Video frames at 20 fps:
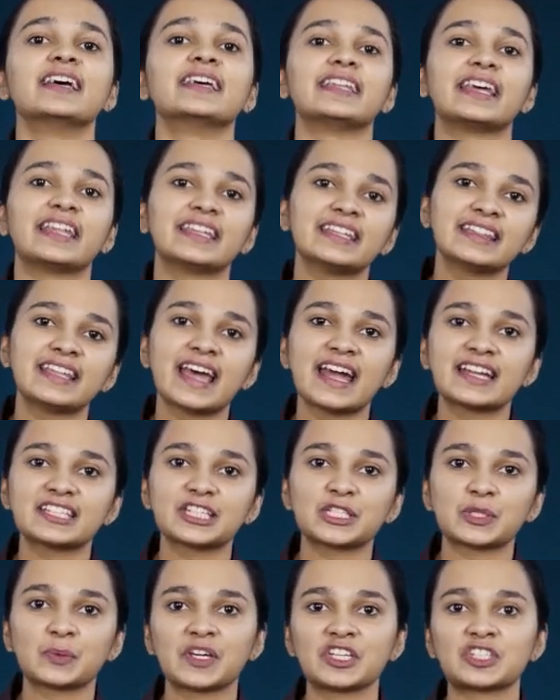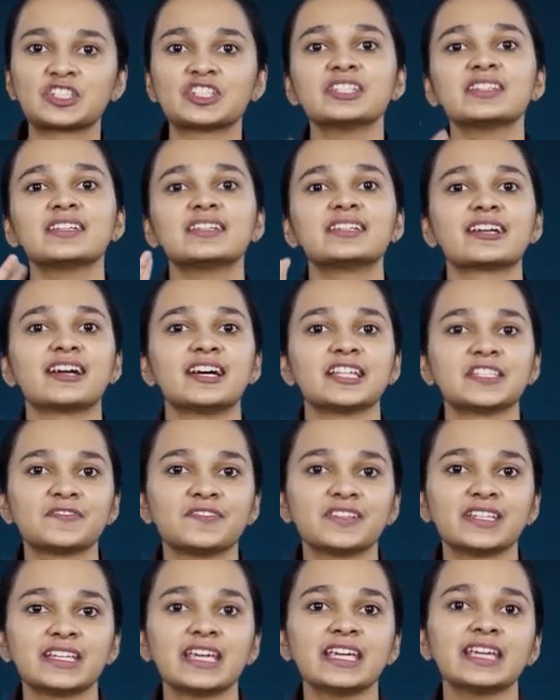then in that situation the
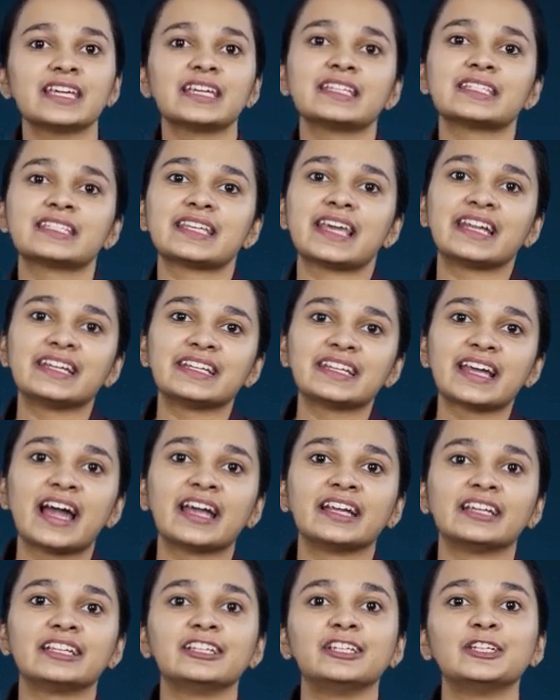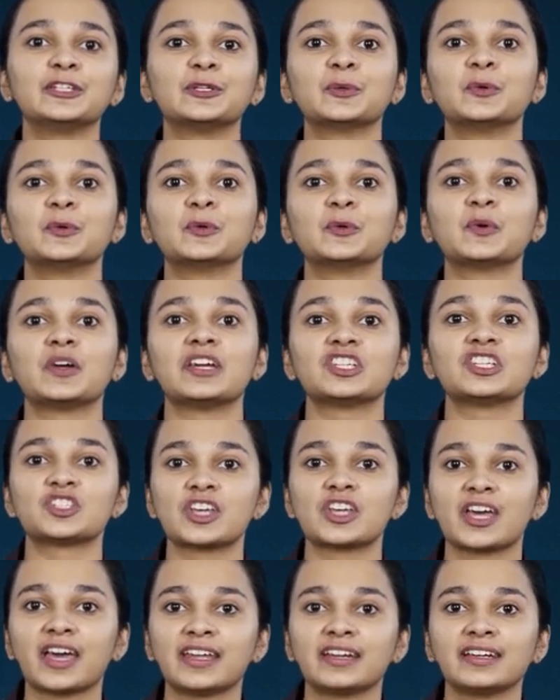transferee is entitled to his
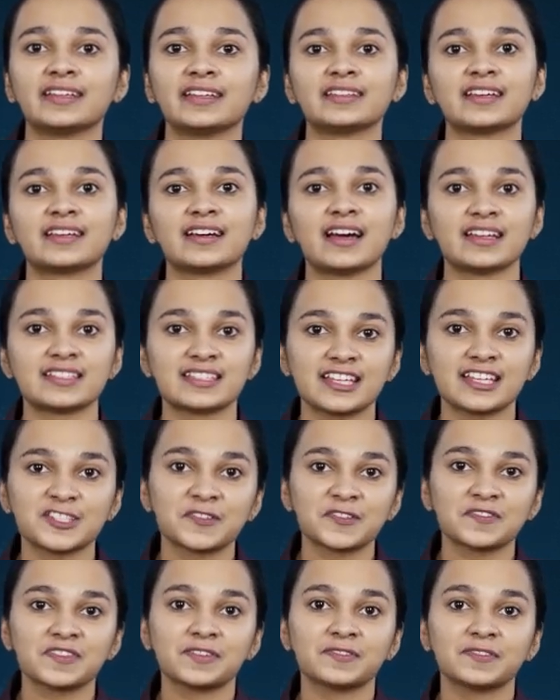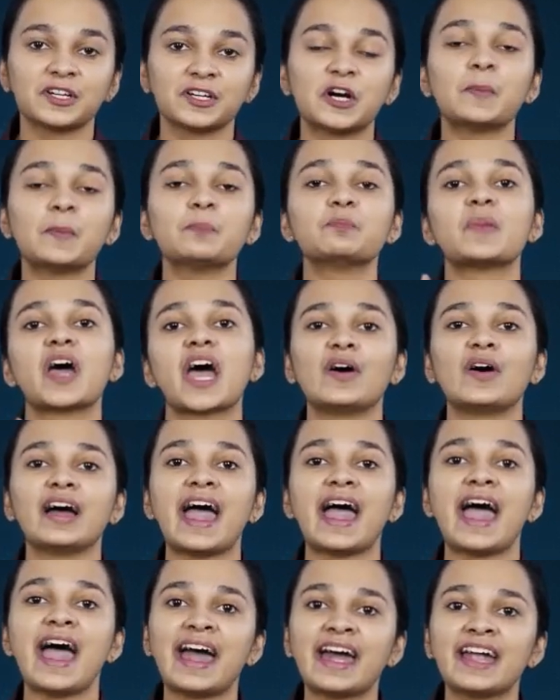share in the assets of the firm
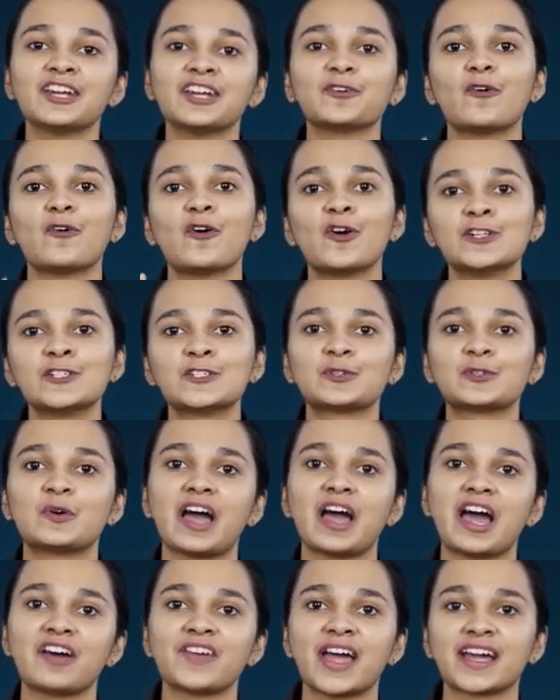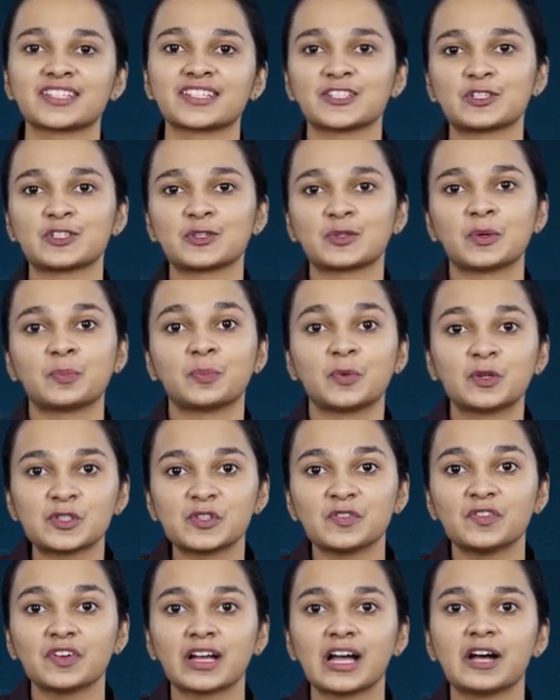and also have access to the
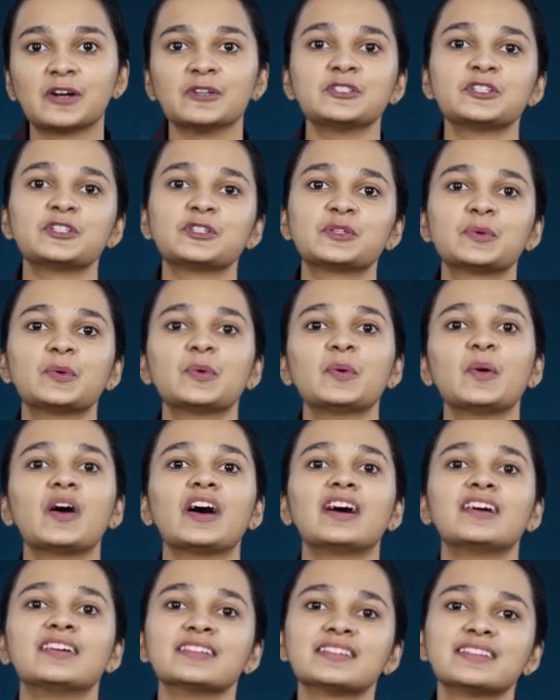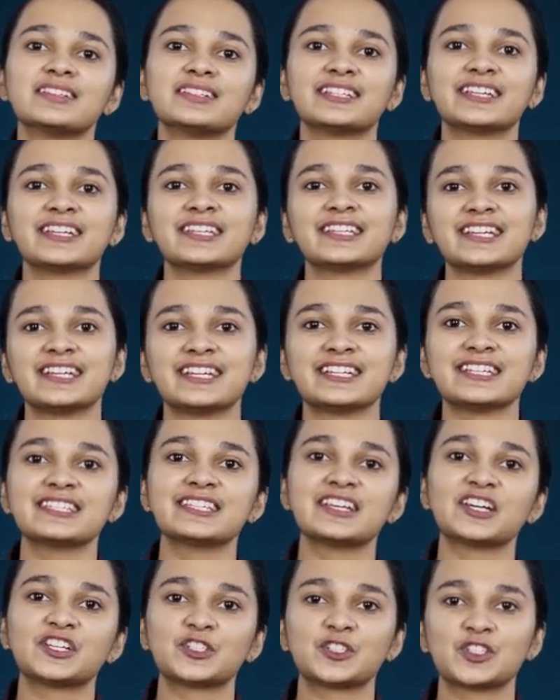books of account to ascertain his
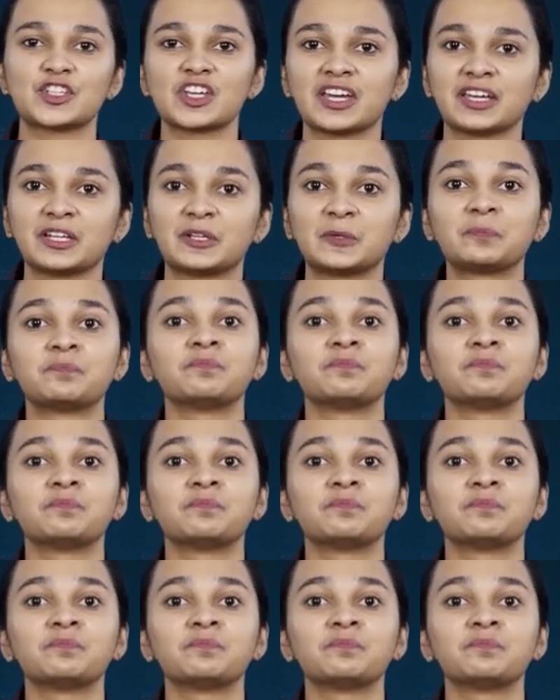share